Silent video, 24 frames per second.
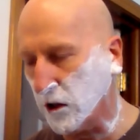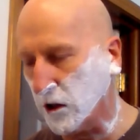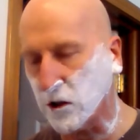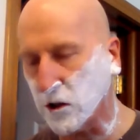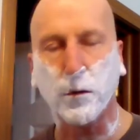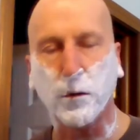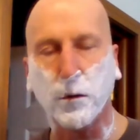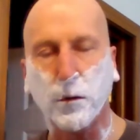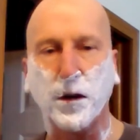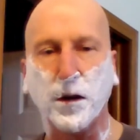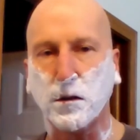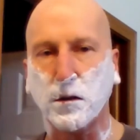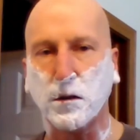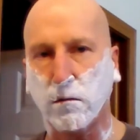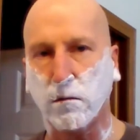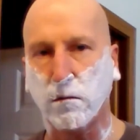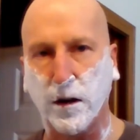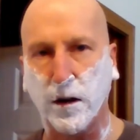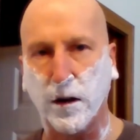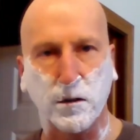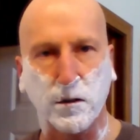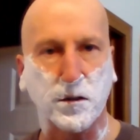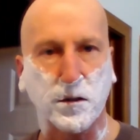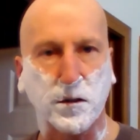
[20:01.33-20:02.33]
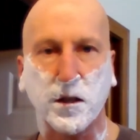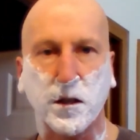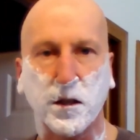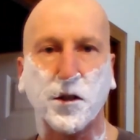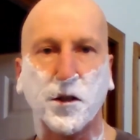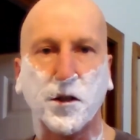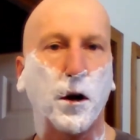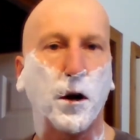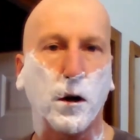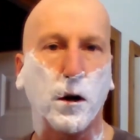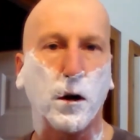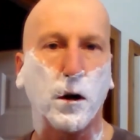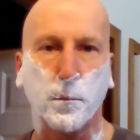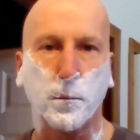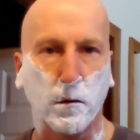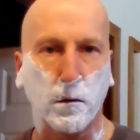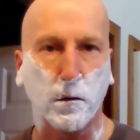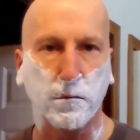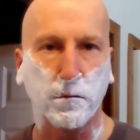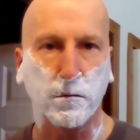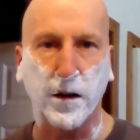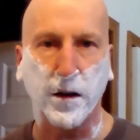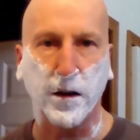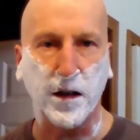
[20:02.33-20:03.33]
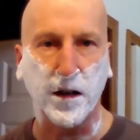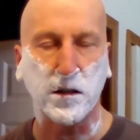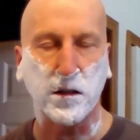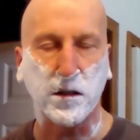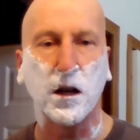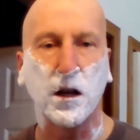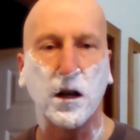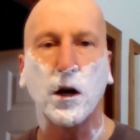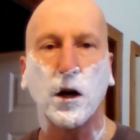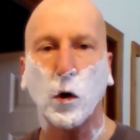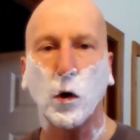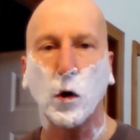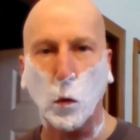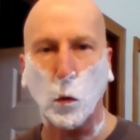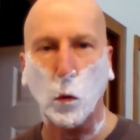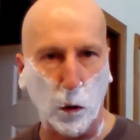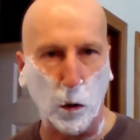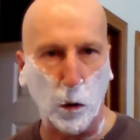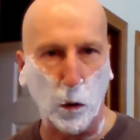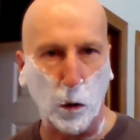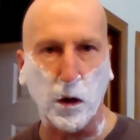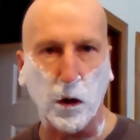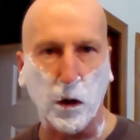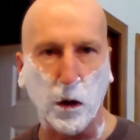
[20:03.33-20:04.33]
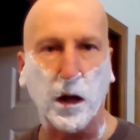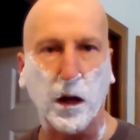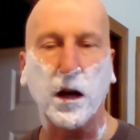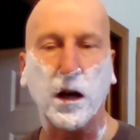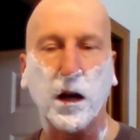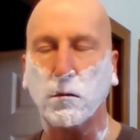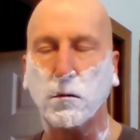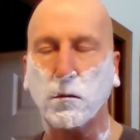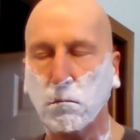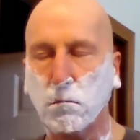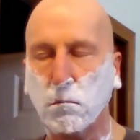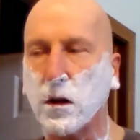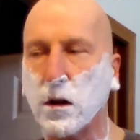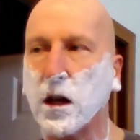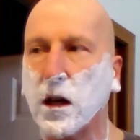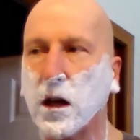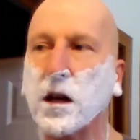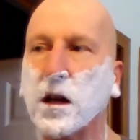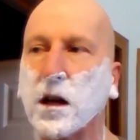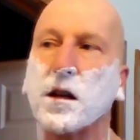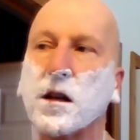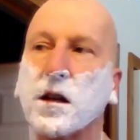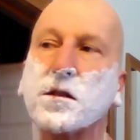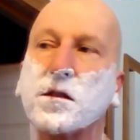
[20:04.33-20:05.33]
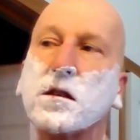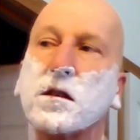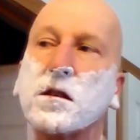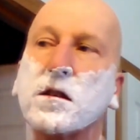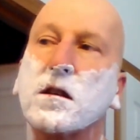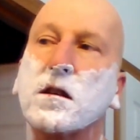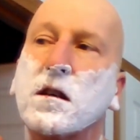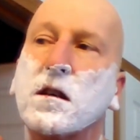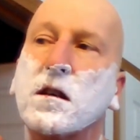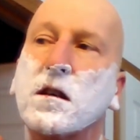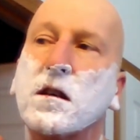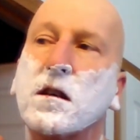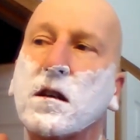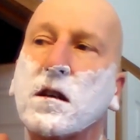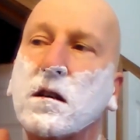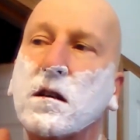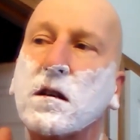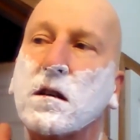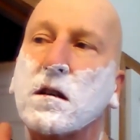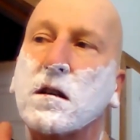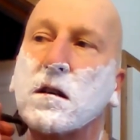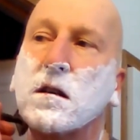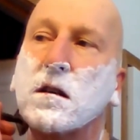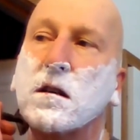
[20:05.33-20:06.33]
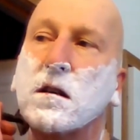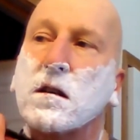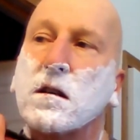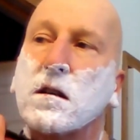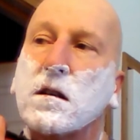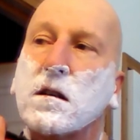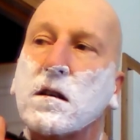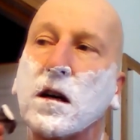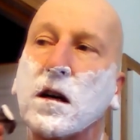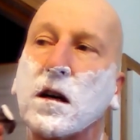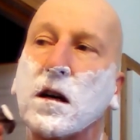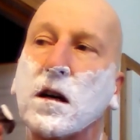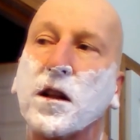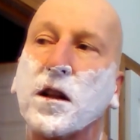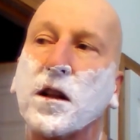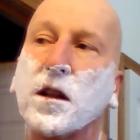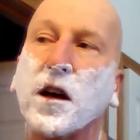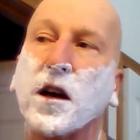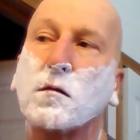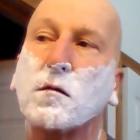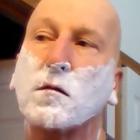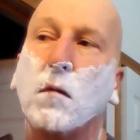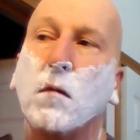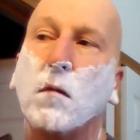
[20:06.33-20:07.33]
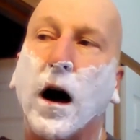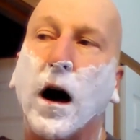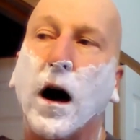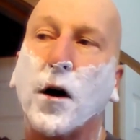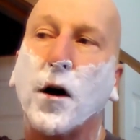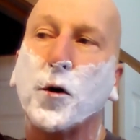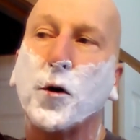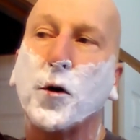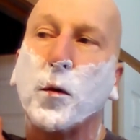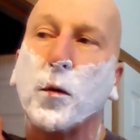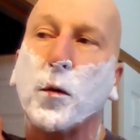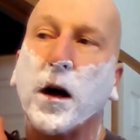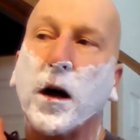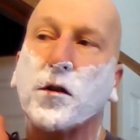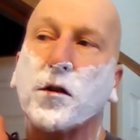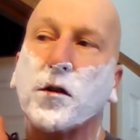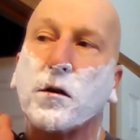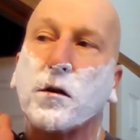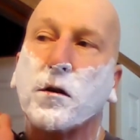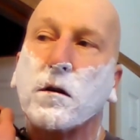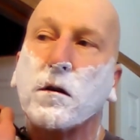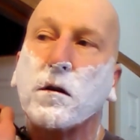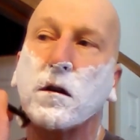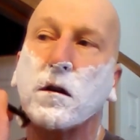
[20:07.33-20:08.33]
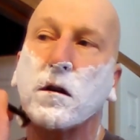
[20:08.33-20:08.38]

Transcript: an aggressive razor, it's gonna tear up your face. Really, it really is a nice milder razor